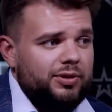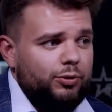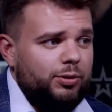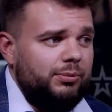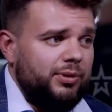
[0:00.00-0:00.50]

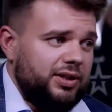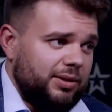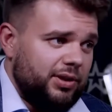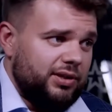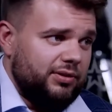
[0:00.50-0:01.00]
So, we
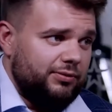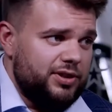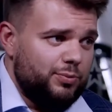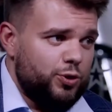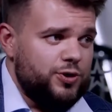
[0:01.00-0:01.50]
use this
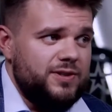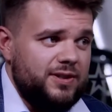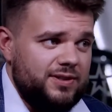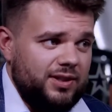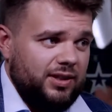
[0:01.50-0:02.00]
platform
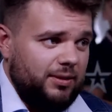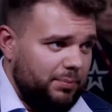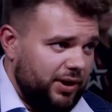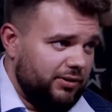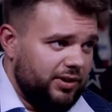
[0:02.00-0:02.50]

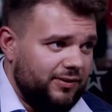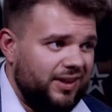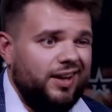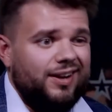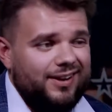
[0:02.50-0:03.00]
to try
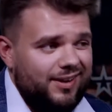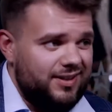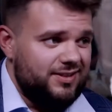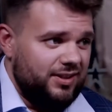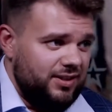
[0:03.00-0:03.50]
creating
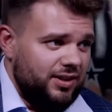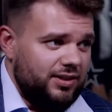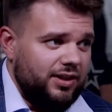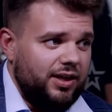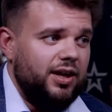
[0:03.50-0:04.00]
drives for
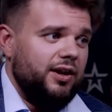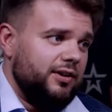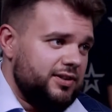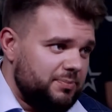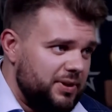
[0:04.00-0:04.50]
different
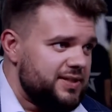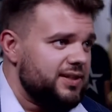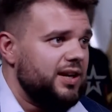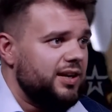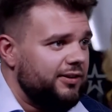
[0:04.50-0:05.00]
equipment,
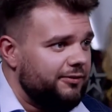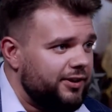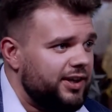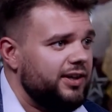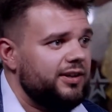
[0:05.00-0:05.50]
special,
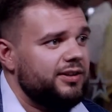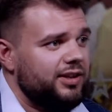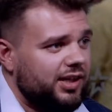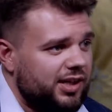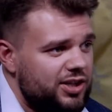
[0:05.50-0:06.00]
military,
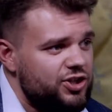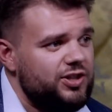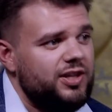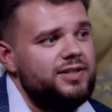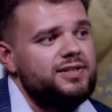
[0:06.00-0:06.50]
civil,
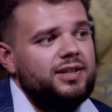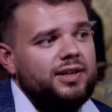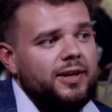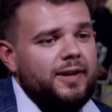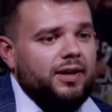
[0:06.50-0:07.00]

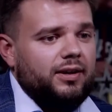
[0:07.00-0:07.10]
any.